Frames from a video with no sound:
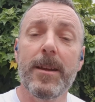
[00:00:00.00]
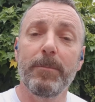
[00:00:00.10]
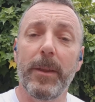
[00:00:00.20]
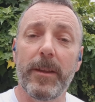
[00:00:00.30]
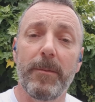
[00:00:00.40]

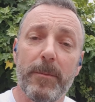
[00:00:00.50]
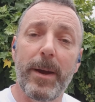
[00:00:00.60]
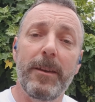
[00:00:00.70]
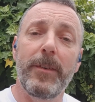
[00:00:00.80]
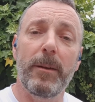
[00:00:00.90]
But the
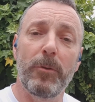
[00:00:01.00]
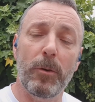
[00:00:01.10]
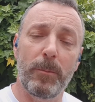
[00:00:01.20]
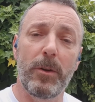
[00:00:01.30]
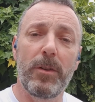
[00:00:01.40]
benefit I'm
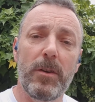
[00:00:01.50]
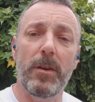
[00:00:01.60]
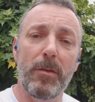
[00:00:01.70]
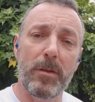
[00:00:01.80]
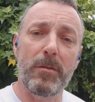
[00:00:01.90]
talking about here
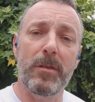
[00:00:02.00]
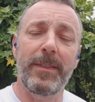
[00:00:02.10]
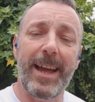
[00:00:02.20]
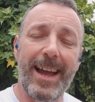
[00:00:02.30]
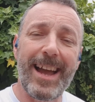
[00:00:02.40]
is using
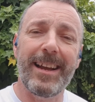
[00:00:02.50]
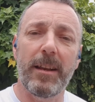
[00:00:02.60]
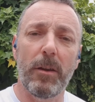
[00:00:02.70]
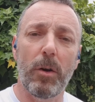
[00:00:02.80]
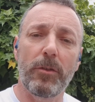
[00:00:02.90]
that
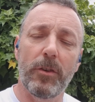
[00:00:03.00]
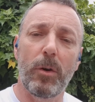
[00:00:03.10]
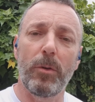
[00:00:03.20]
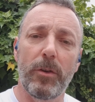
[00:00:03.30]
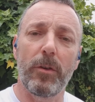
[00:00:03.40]
ankle lock to
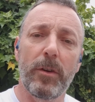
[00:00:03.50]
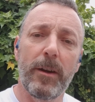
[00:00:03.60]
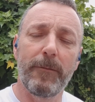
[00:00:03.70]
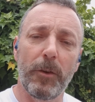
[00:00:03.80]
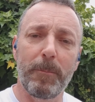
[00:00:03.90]
hold your
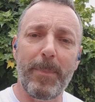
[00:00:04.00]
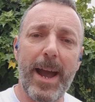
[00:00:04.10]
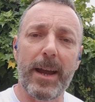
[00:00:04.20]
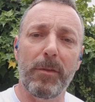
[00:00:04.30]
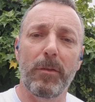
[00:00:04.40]
foot
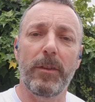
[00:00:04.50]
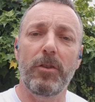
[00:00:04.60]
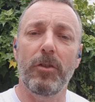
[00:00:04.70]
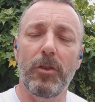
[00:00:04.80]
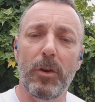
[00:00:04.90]
back so that
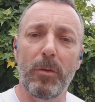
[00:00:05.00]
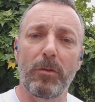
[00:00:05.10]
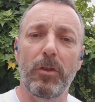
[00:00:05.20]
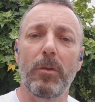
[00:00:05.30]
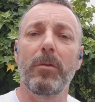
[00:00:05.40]
your toes
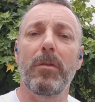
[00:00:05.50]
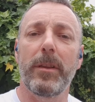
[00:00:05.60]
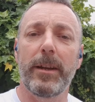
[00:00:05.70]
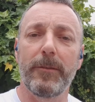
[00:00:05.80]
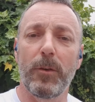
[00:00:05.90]
don't
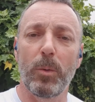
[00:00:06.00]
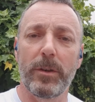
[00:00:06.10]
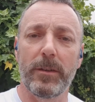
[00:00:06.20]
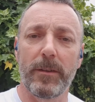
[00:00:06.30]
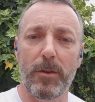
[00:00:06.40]
slide forward
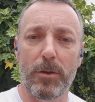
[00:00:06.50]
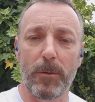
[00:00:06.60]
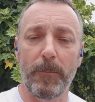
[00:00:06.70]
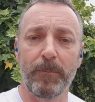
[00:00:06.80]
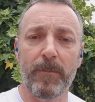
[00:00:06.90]
into the shoe.